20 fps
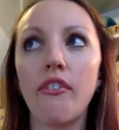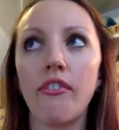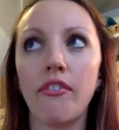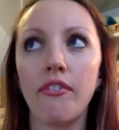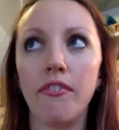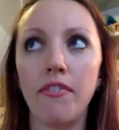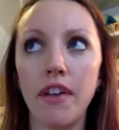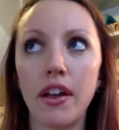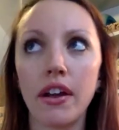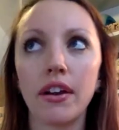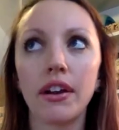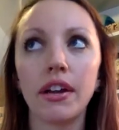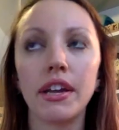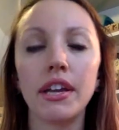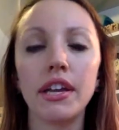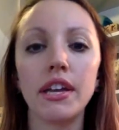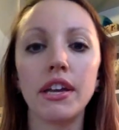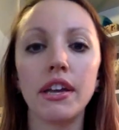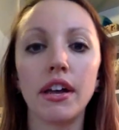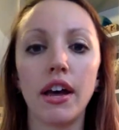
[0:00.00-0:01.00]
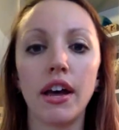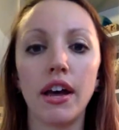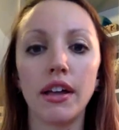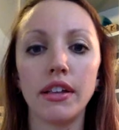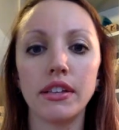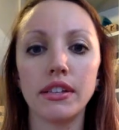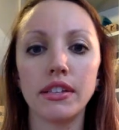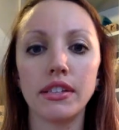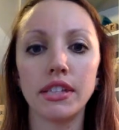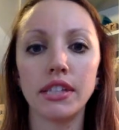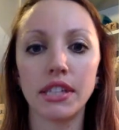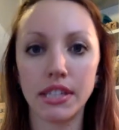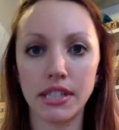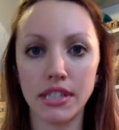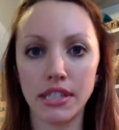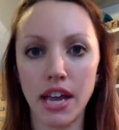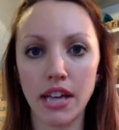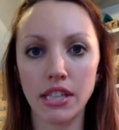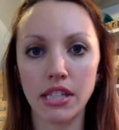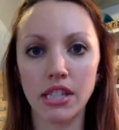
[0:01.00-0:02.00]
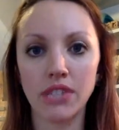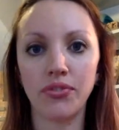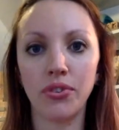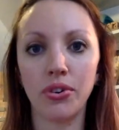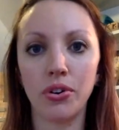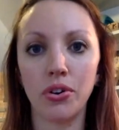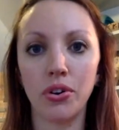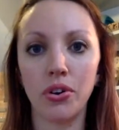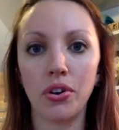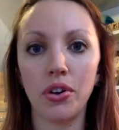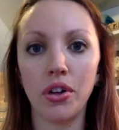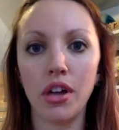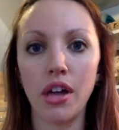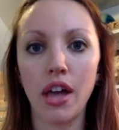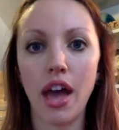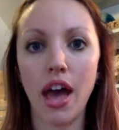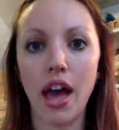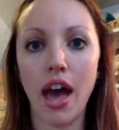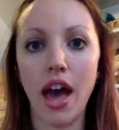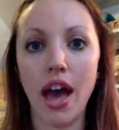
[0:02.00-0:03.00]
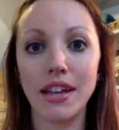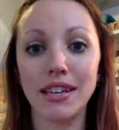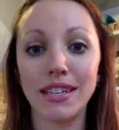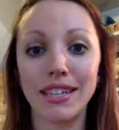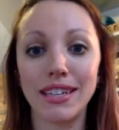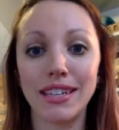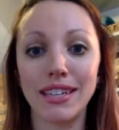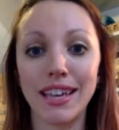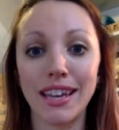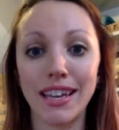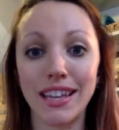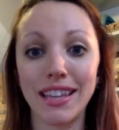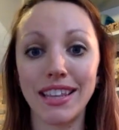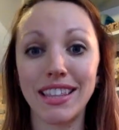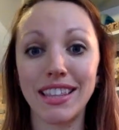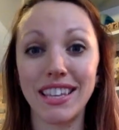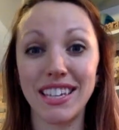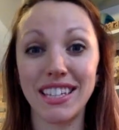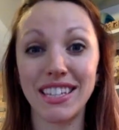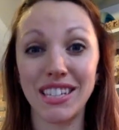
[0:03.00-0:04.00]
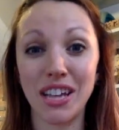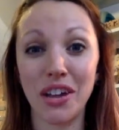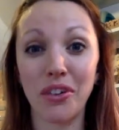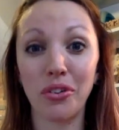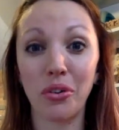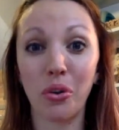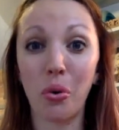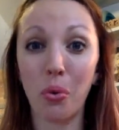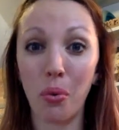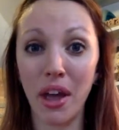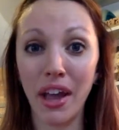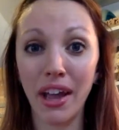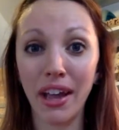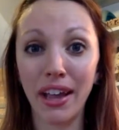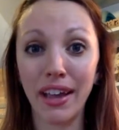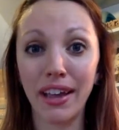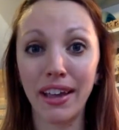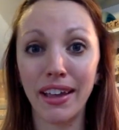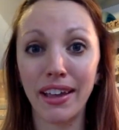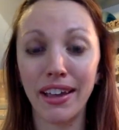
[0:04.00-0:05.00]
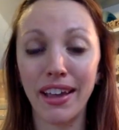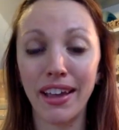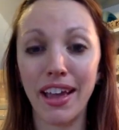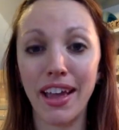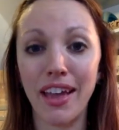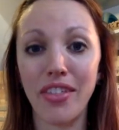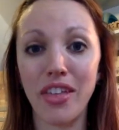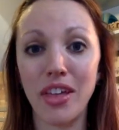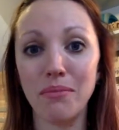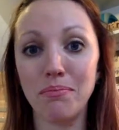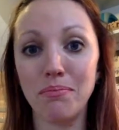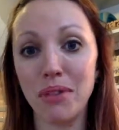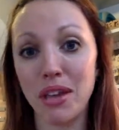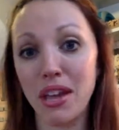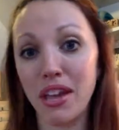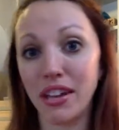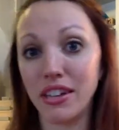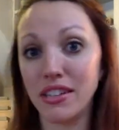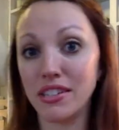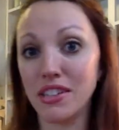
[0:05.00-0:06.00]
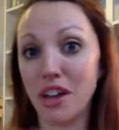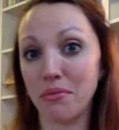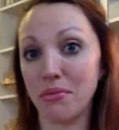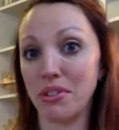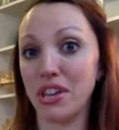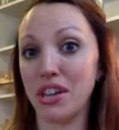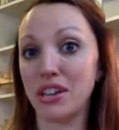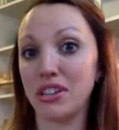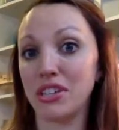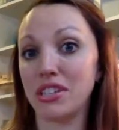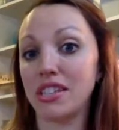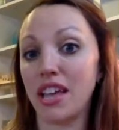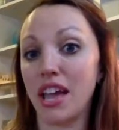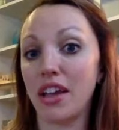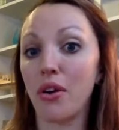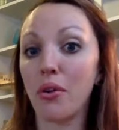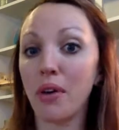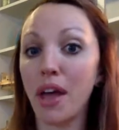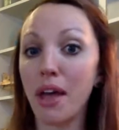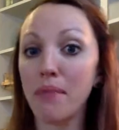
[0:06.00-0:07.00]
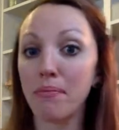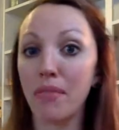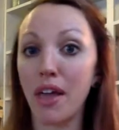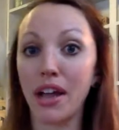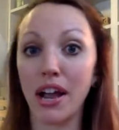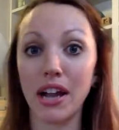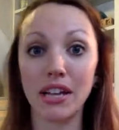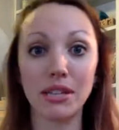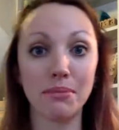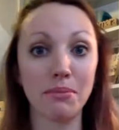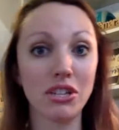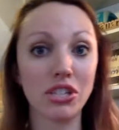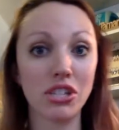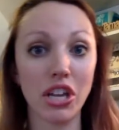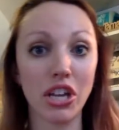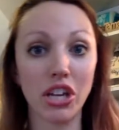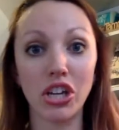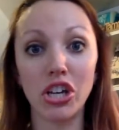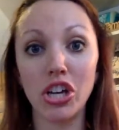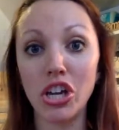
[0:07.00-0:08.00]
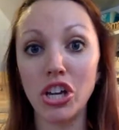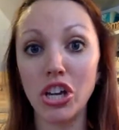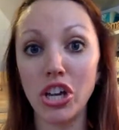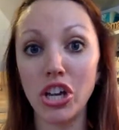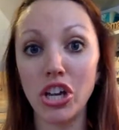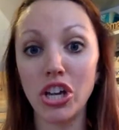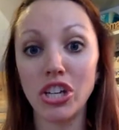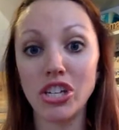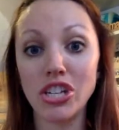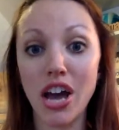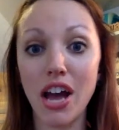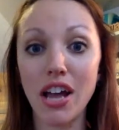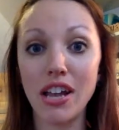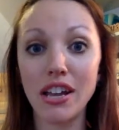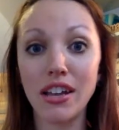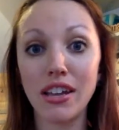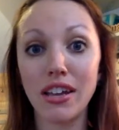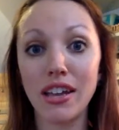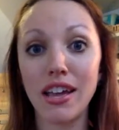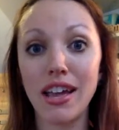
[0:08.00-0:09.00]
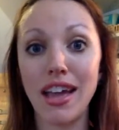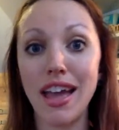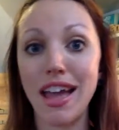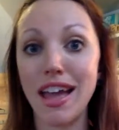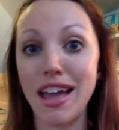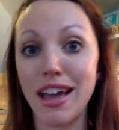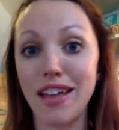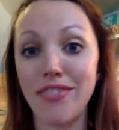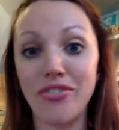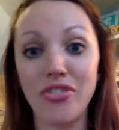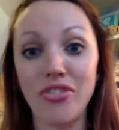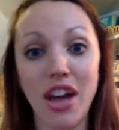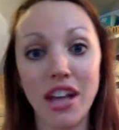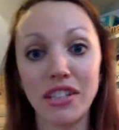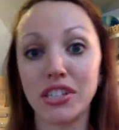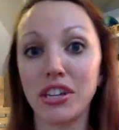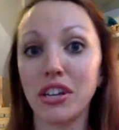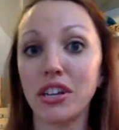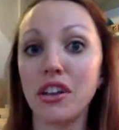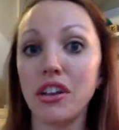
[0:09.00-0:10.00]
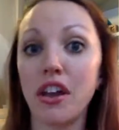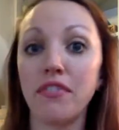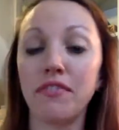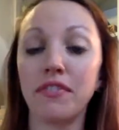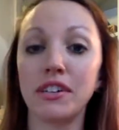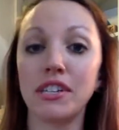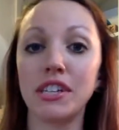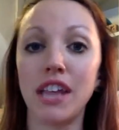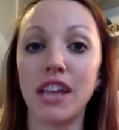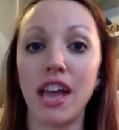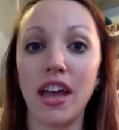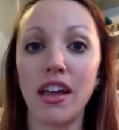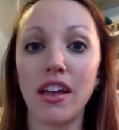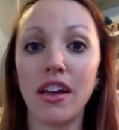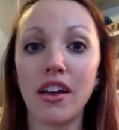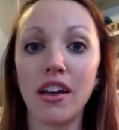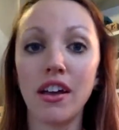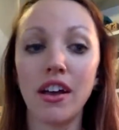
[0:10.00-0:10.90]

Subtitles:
very successful at getting things done quick and then being done with it and just saying, okay, I got as much as I could, done. And that's good enough for today.